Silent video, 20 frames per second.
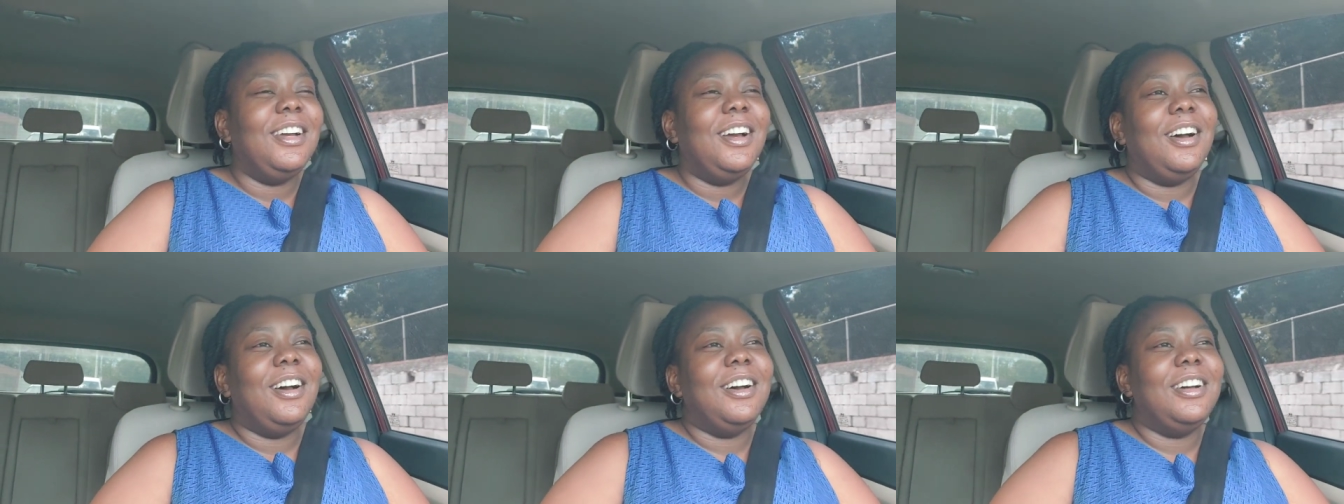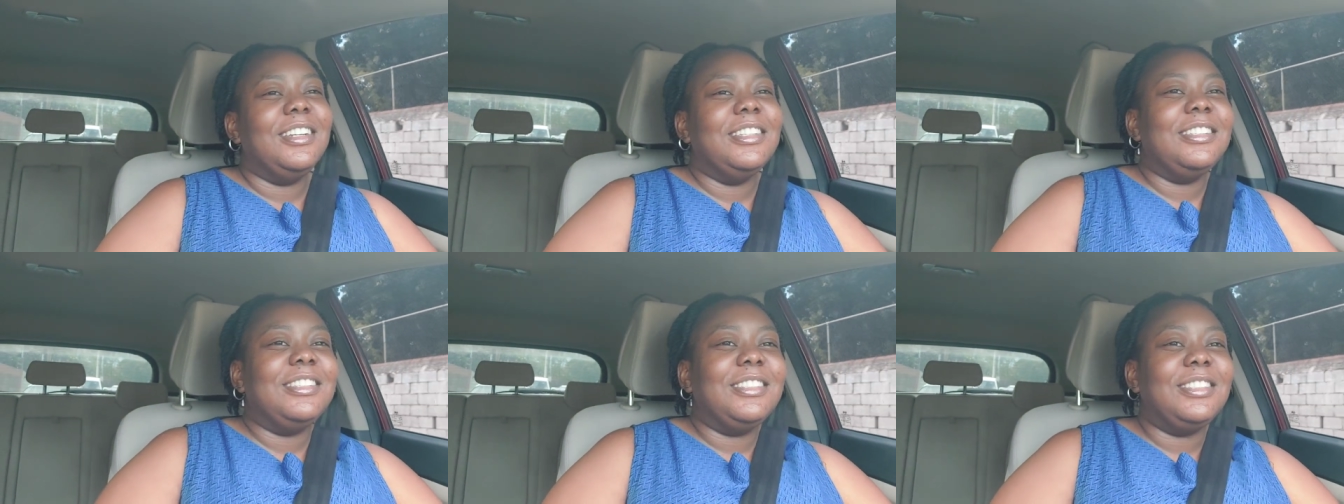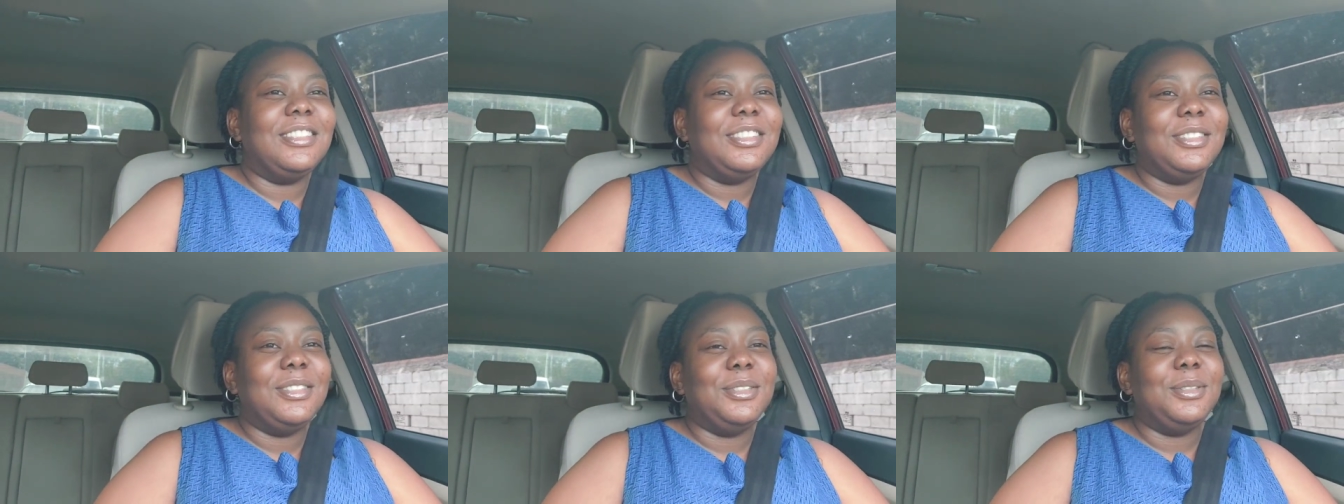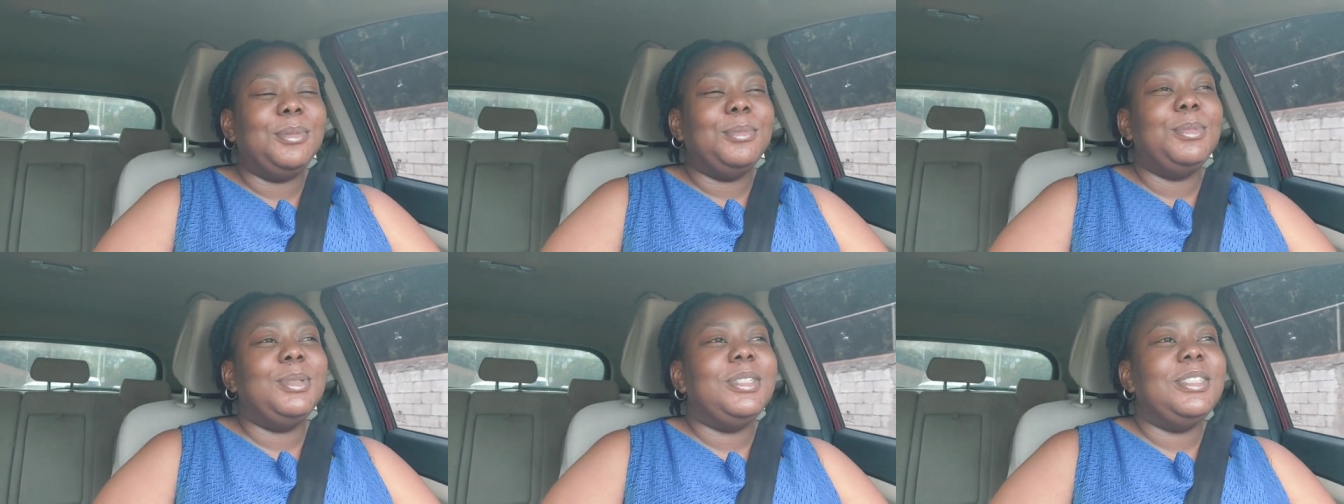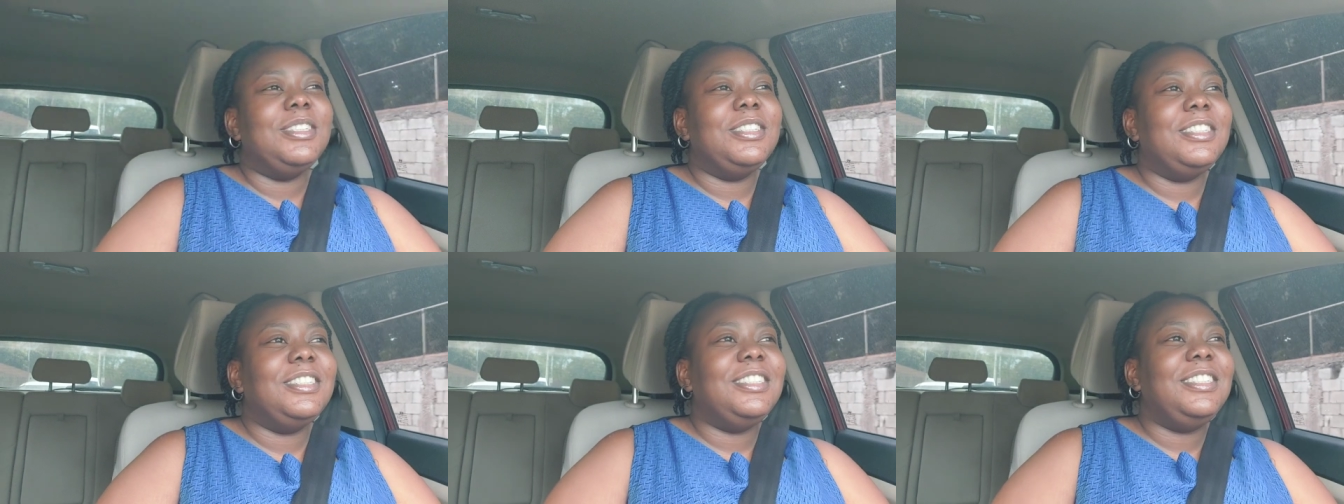
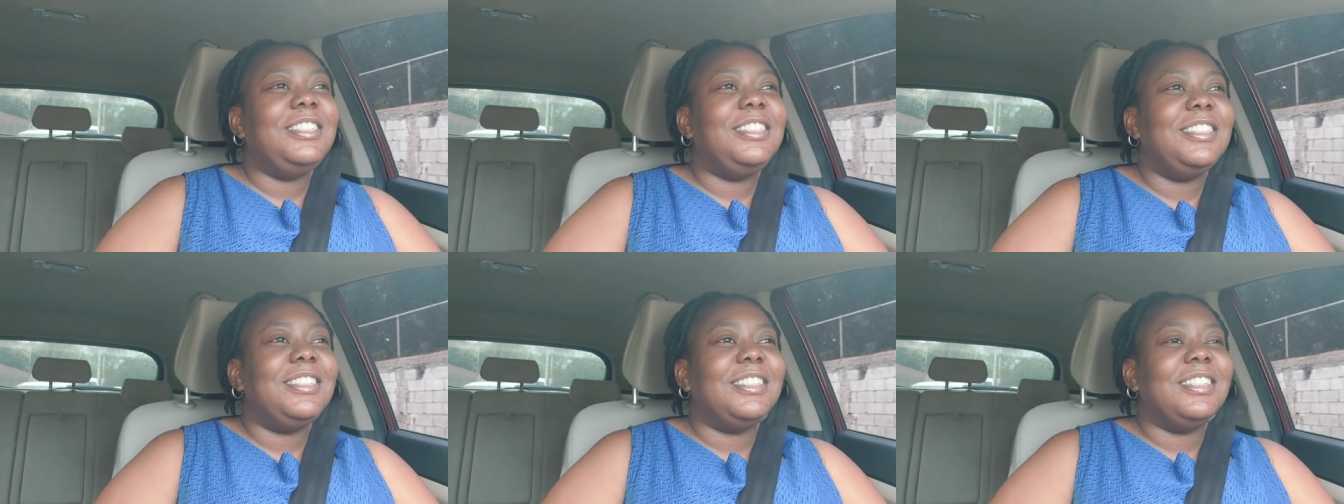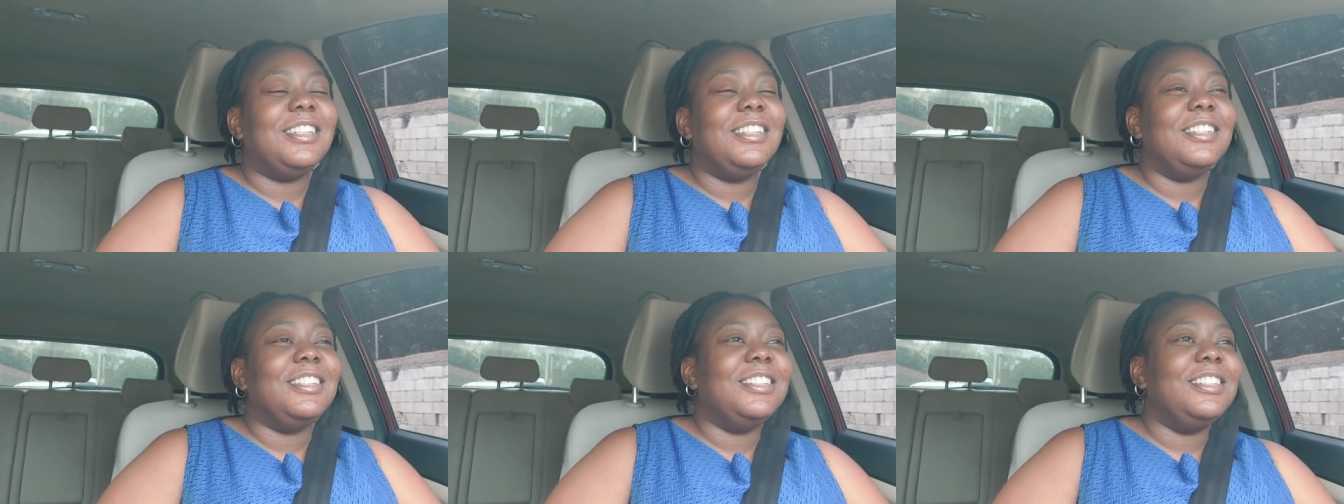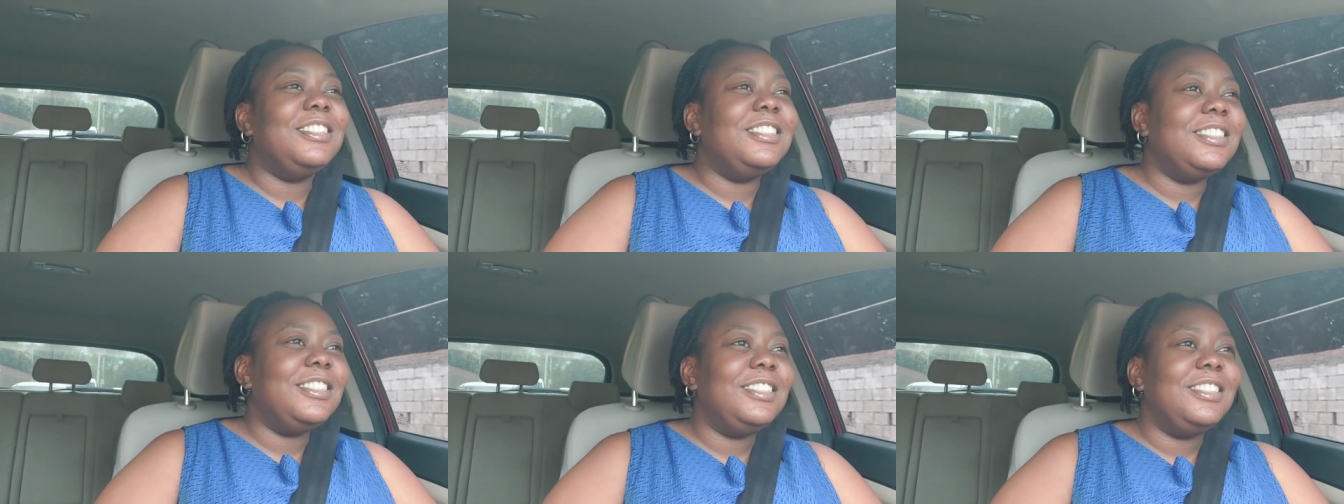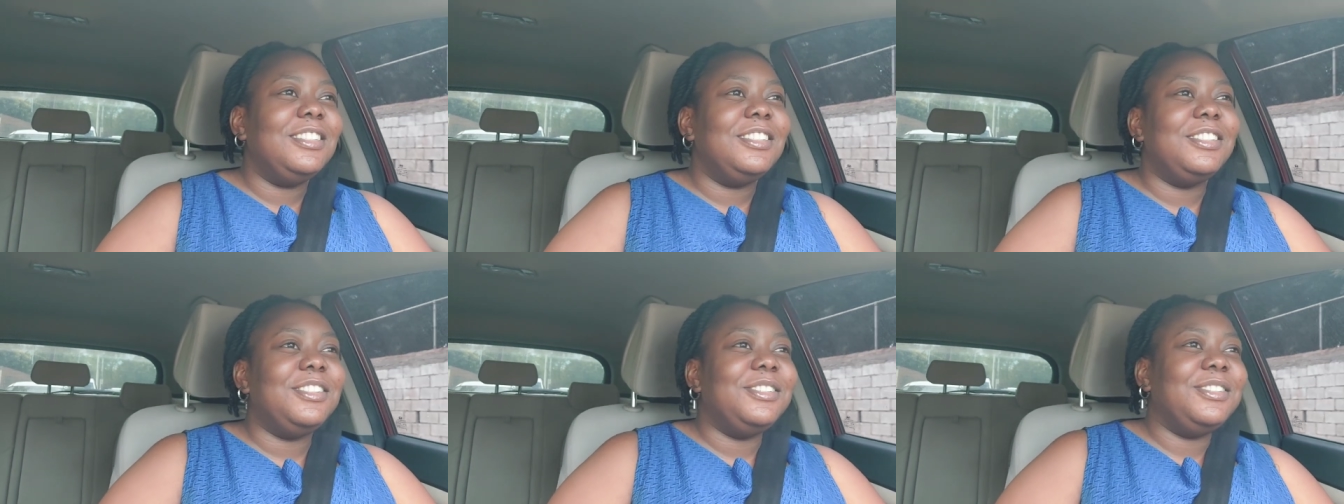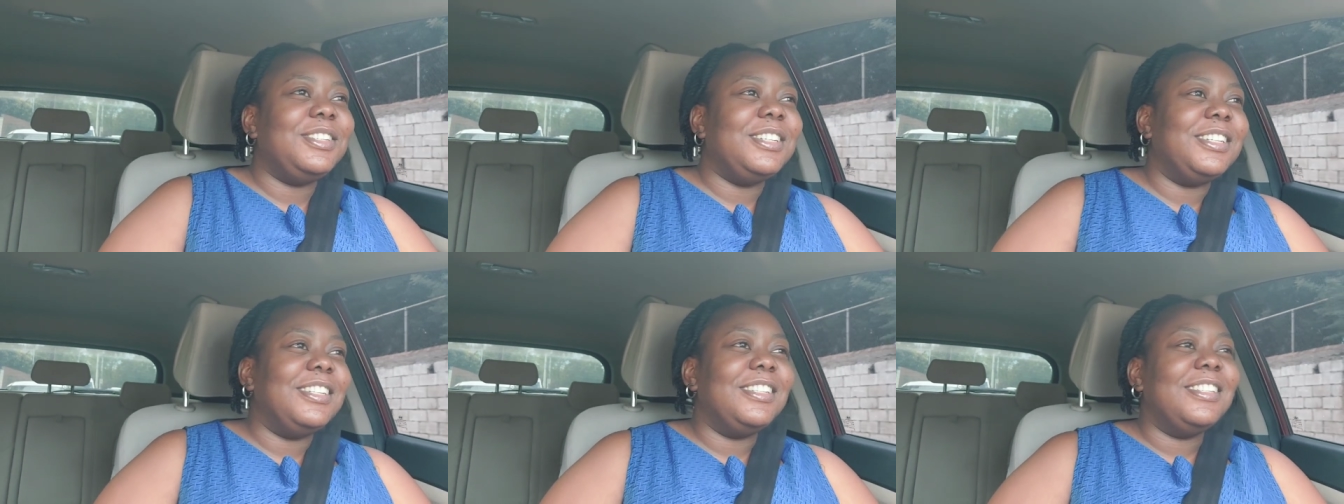Awesome. She is a nursing
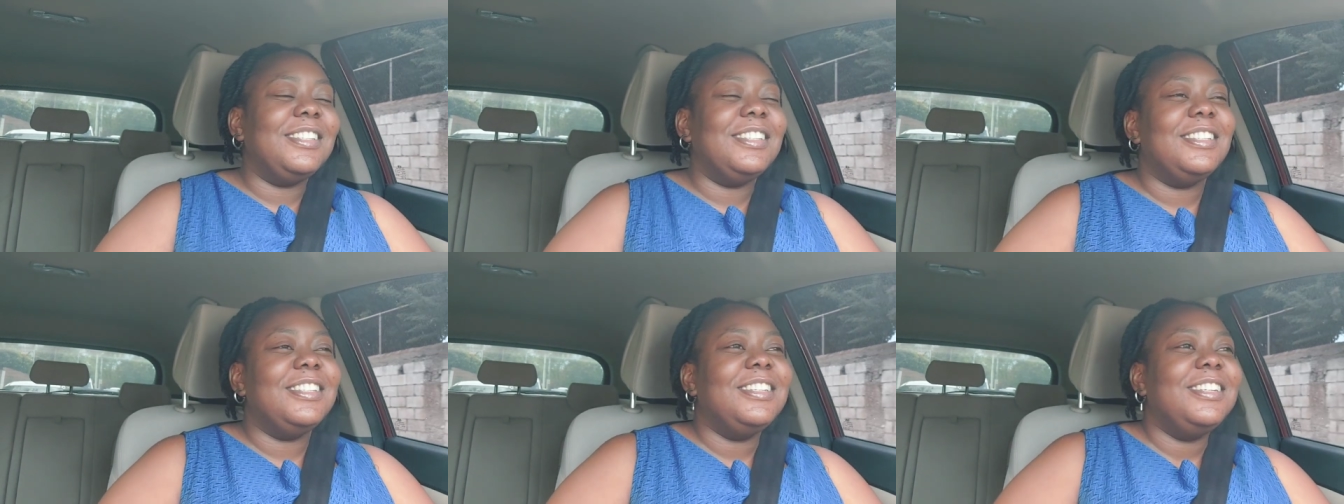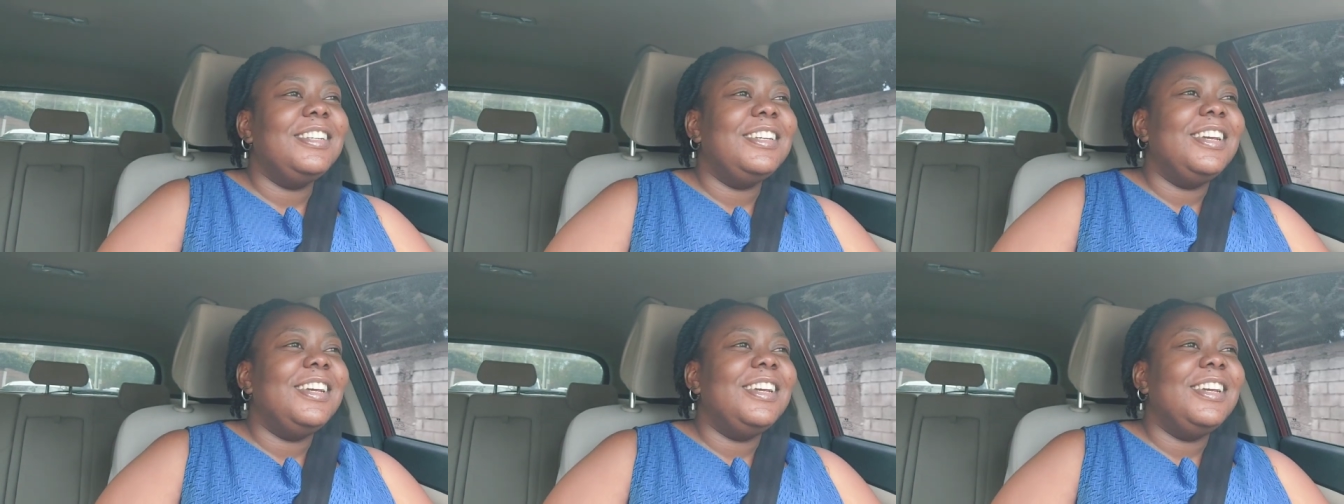student